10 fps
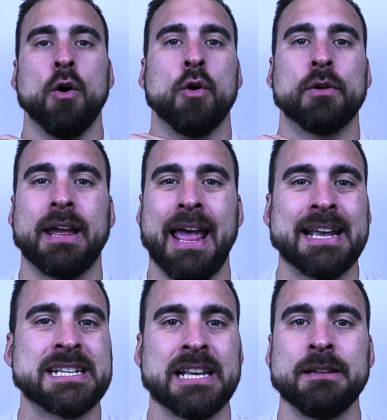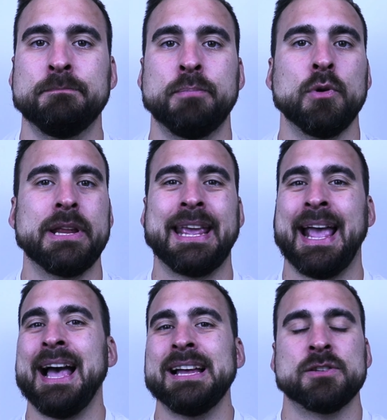or an XL bully
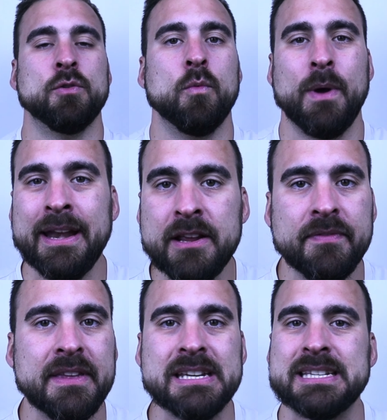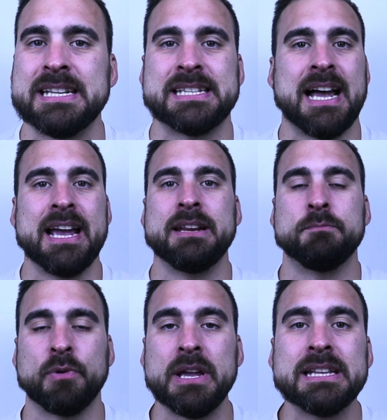cat or any of these designer
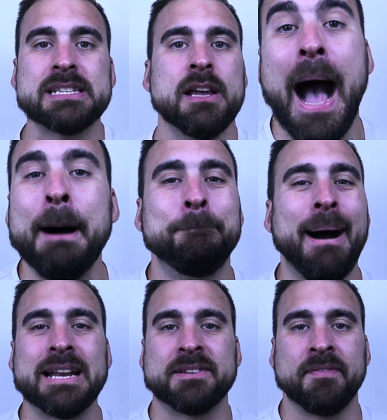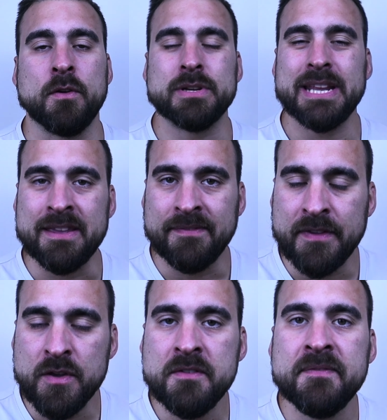breeds a bad food. If
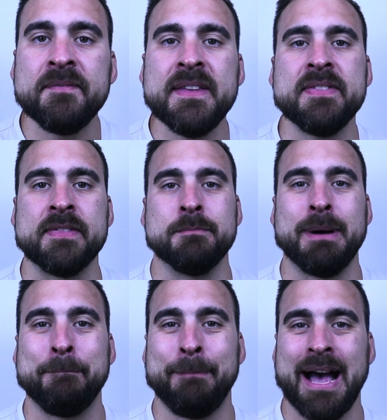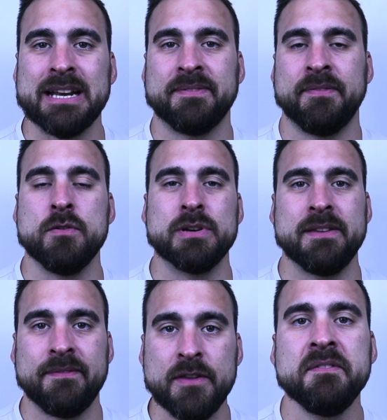you feed them a bad food,
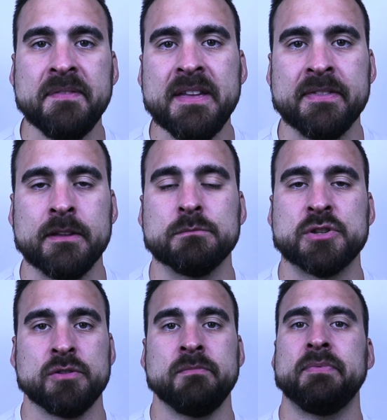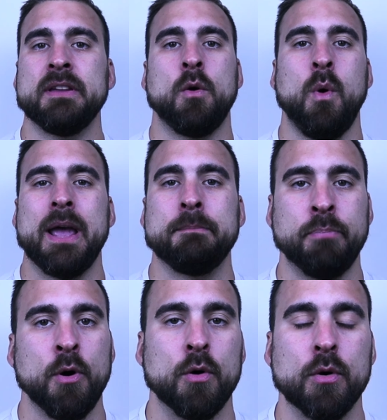if you feed them something quite
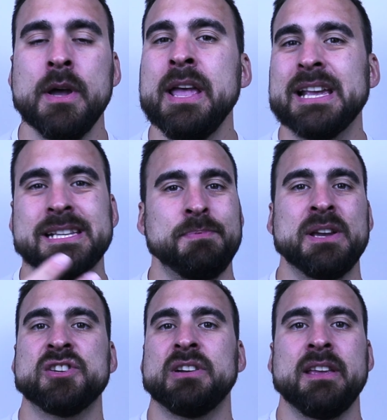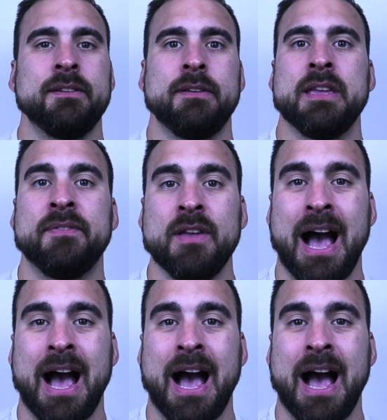poor, especially if you